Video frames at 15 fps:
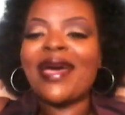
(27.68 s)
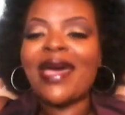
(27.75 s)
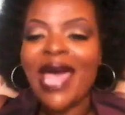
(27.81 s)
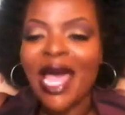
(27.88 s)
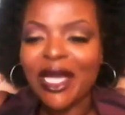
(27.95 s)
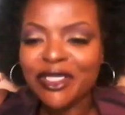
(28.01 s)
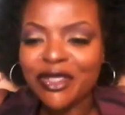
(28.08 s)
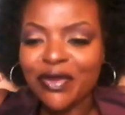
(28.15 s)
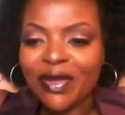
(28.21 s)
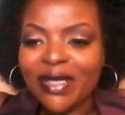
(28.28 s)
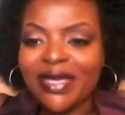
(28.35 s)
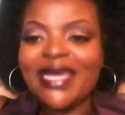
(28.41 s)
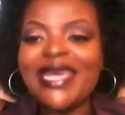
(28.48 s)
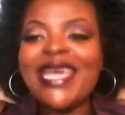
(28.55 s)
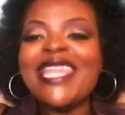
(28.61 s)

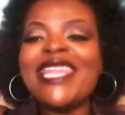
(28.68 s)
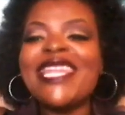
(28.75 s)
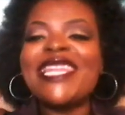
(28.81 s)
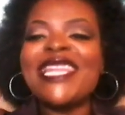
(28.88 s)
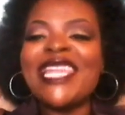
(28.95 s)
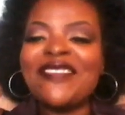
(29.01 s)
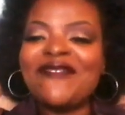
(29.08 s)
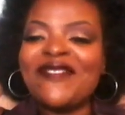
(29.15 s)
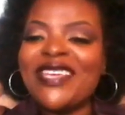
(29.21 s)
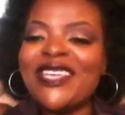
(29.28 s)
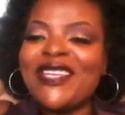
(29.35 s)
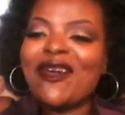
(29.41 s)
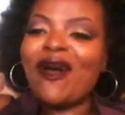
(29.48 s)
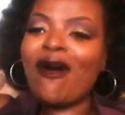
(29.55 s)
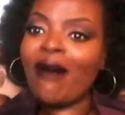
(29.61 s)
actually
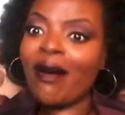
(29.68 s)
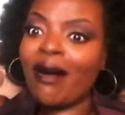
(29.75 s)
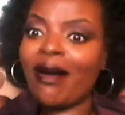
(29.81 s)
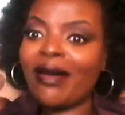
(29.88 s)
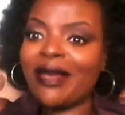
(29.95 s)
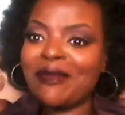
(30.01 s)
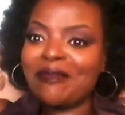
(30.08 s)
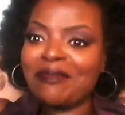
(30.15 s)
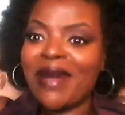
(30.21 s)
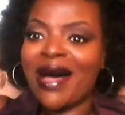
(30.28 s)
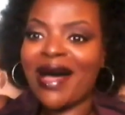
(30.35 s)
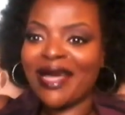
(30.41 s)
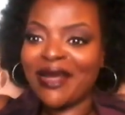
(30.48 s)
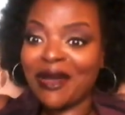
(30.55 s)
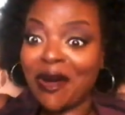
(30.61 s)
living on
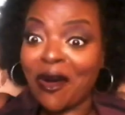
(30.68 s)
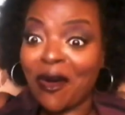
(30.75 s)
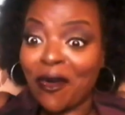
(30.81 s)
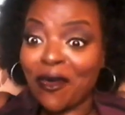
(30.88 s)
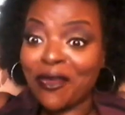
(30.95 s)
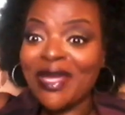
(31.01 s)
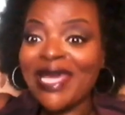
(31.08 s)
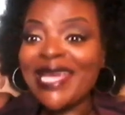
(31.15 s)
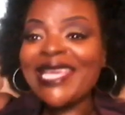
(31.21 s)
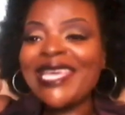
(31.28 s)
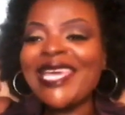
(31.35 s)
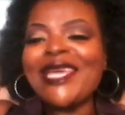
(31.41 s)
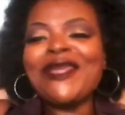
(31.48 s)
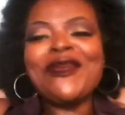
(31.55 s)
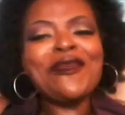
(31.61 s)
my own.
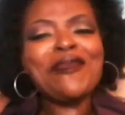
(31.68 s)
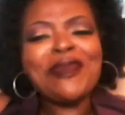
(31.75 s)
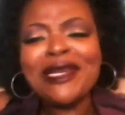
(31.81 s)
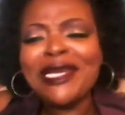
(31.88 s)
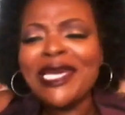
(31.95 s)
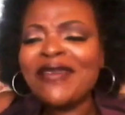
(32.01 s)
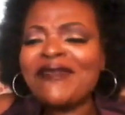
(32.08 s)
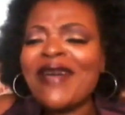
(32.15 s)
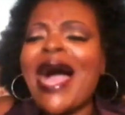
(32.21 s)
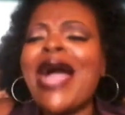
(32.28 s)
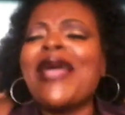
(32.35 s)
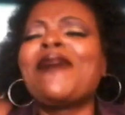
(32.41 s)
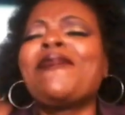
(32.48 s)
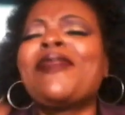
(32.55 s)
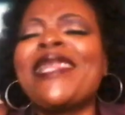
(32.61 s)
Can you believe I
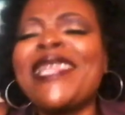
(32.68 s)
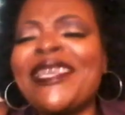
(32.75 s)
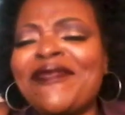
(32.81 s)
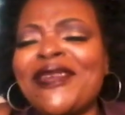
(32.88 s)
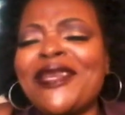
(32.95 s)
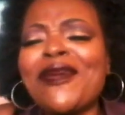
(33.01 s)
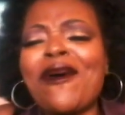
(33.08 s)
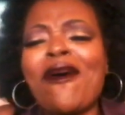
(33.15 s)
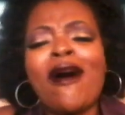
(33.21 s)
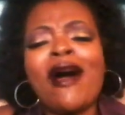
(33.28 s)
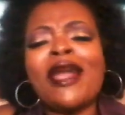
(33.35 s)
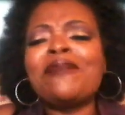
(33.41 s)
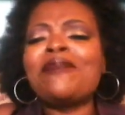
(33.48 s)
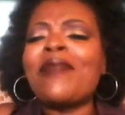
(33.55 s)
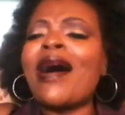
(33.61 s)
am living
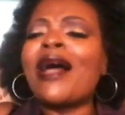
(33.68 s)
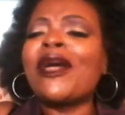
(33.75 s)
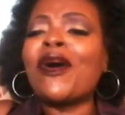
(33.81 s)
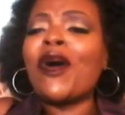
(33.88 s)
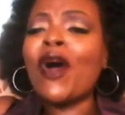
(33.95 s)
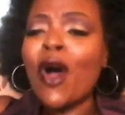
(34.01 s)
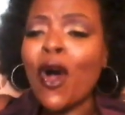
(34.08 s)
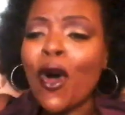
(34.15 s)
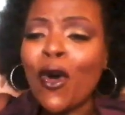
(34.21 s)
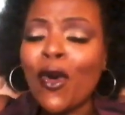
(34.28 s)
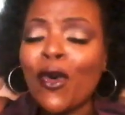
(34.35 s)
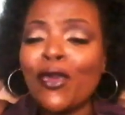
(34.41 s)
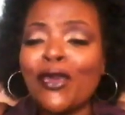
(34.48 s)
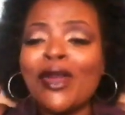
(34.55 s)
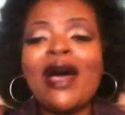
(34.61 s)
on my
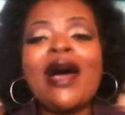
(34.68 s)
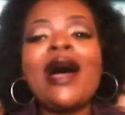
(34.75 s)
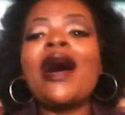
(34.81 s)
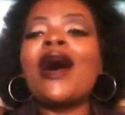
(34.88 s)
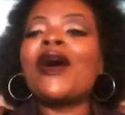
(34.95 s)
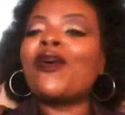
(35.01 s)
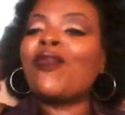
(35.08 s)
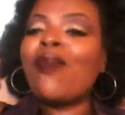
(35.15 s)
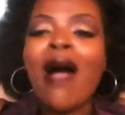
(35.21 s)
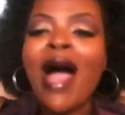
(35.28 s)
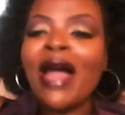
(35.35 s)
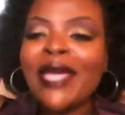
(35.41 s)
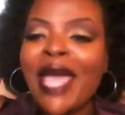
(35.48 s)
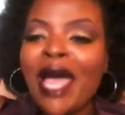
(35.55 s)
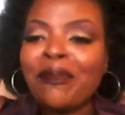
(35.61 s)
own? A
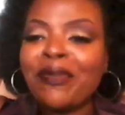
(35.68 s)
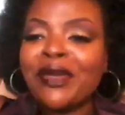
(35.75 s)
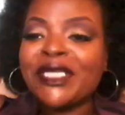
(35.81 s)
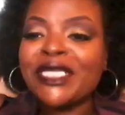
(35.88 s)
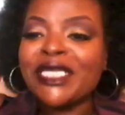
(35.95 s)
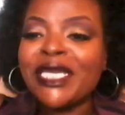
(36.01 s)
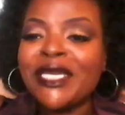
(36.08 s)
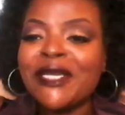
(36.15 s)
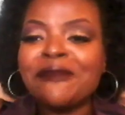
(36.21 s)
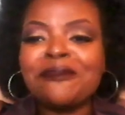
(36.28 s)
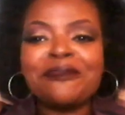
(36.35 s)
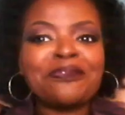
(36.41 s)
quad amputee